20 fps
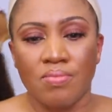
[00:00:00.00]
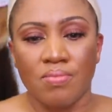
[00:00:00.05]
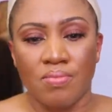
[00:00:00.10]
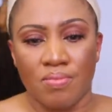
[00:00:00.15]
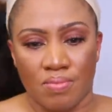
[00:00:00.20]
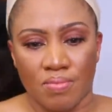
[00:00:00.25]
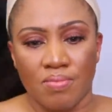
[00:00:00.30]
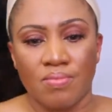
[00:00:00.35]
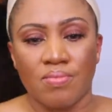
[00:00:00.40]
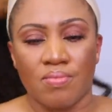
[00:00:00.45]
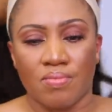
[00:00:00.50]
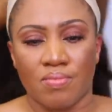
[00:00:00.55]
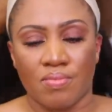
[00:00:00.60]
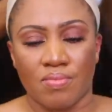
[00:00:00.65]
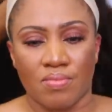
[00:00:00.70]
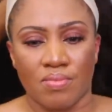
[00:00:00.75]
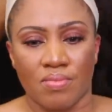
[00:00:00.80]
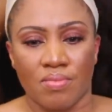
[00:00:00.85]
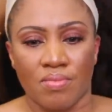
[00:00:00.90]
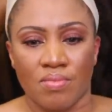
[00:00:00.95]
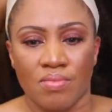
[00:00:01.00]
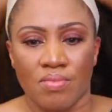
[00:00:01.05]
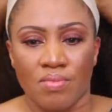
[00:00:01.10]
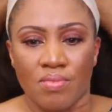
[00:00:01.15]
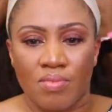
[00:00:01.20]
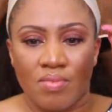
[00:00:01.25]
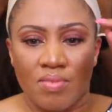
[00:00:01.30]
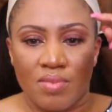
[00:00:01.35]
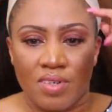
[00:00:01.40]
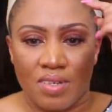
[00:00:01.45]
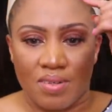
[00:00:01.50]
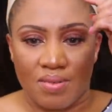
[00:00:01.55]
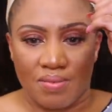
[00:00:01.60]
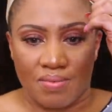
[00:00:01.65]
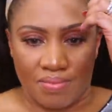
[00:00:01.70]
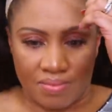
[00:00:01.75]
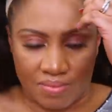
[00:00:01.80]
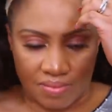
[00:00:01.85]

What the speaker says: (no one is talking)